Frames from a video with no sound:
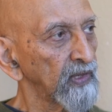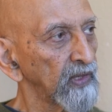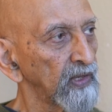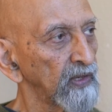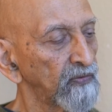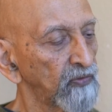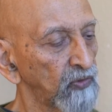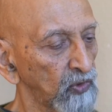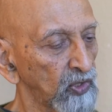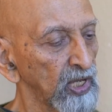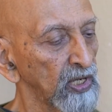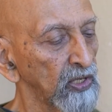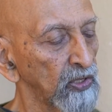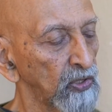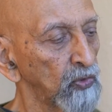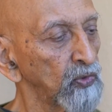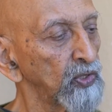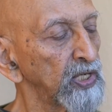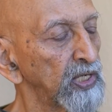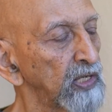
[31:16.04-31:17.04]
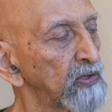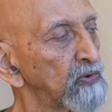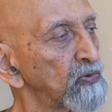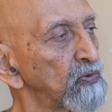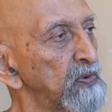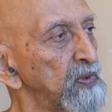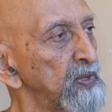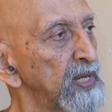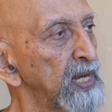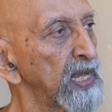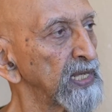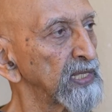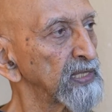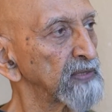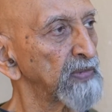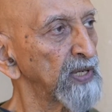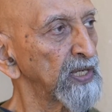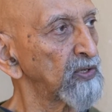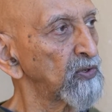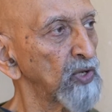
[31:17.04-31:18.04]
If you can do it, it would be nice,
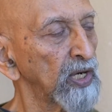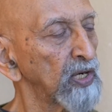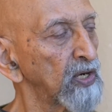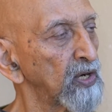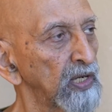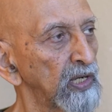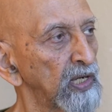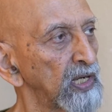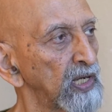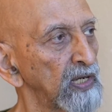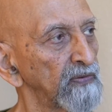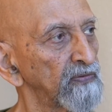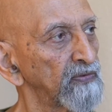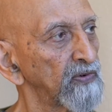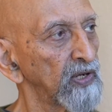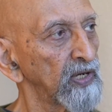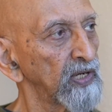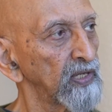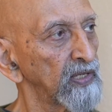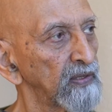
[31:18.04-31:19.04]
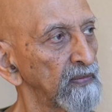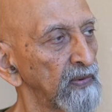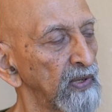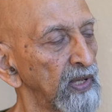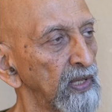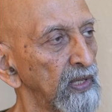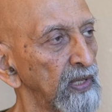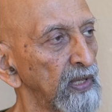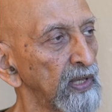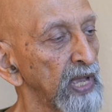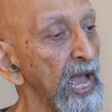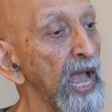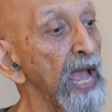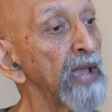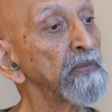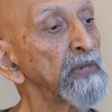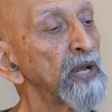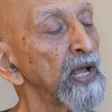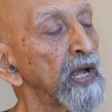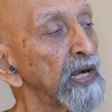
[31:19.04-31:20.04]
but you are not ready for it. I
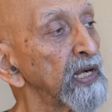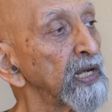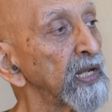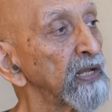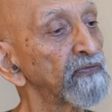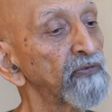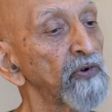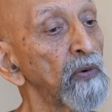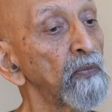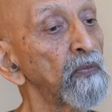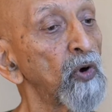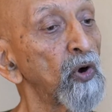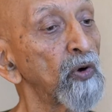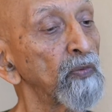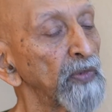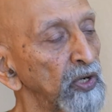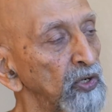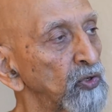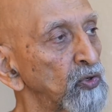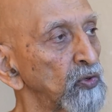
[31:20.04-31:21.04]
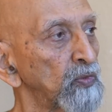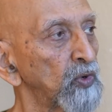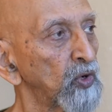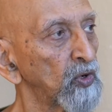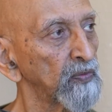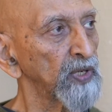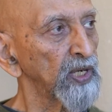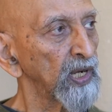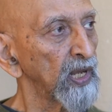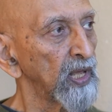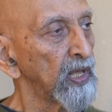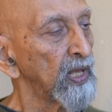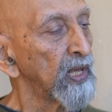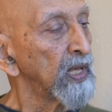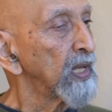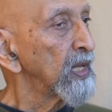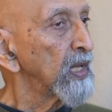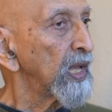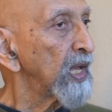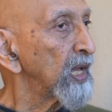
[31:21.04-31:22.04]
am learning from moment to moment.
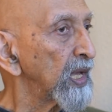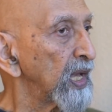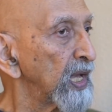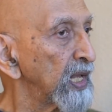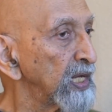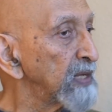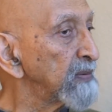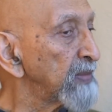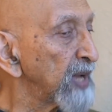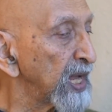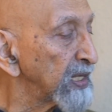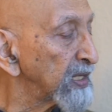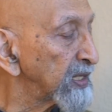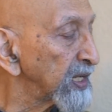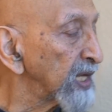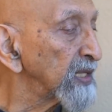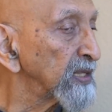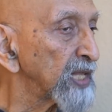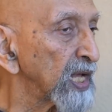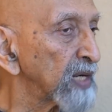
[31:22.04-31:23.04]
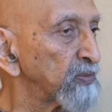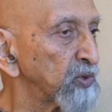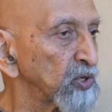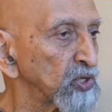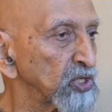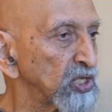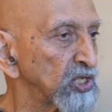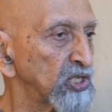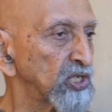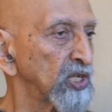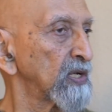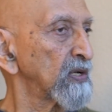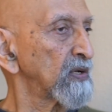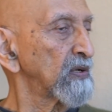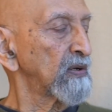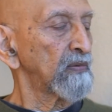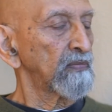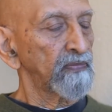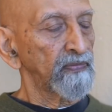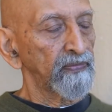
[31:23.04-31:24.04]
And he maintained that
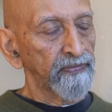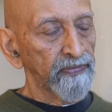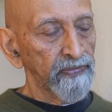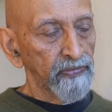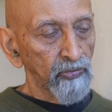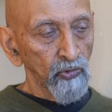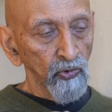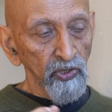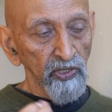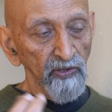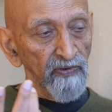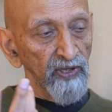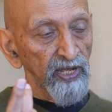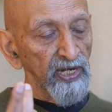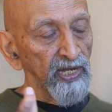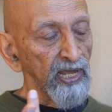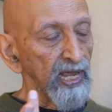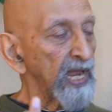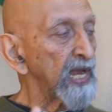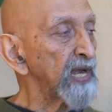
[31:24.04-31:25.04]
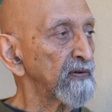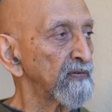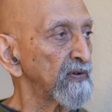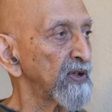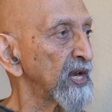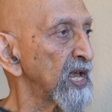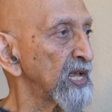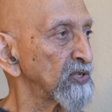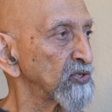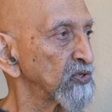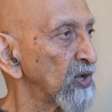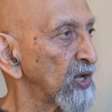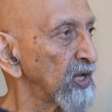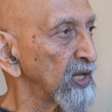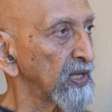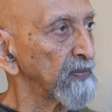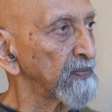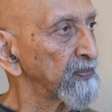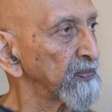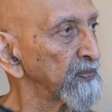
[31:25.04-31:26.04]
position to the very end when I saw
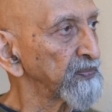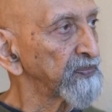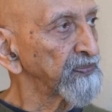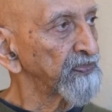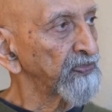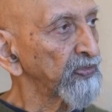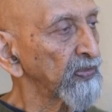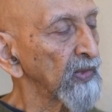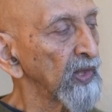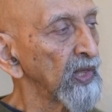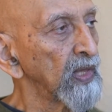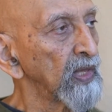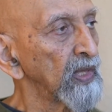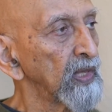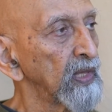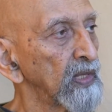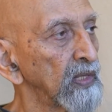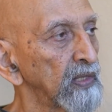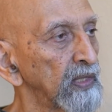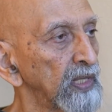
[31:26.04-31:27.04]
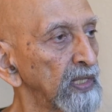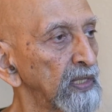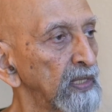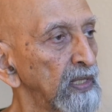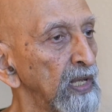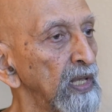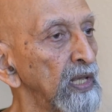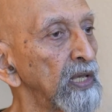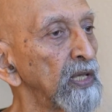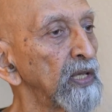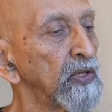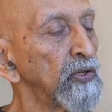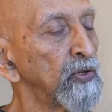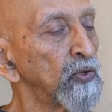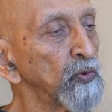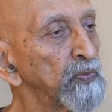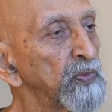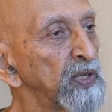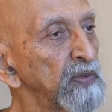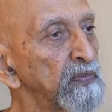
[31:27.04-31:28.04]
him. That
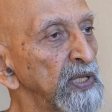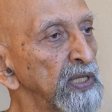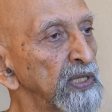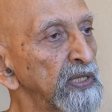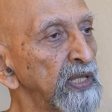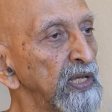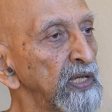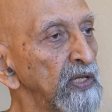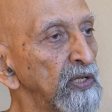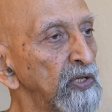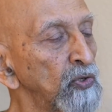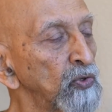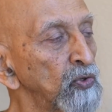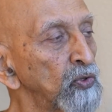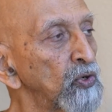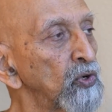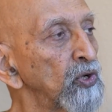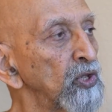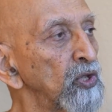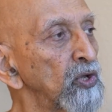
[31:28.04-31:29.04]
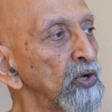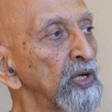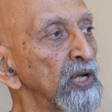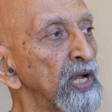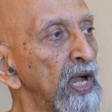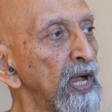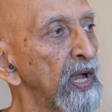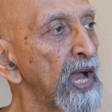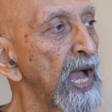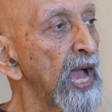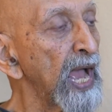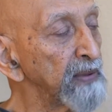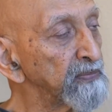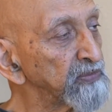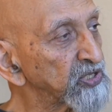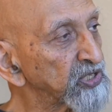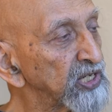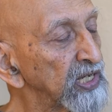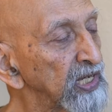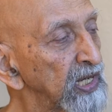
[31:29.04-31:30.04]
you people think you know yoga. I am
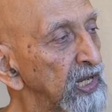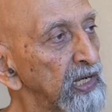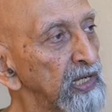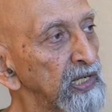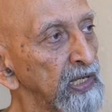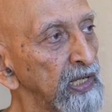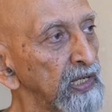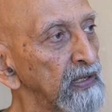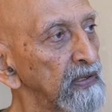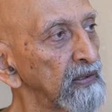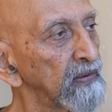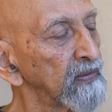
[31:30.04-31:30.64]
still learning.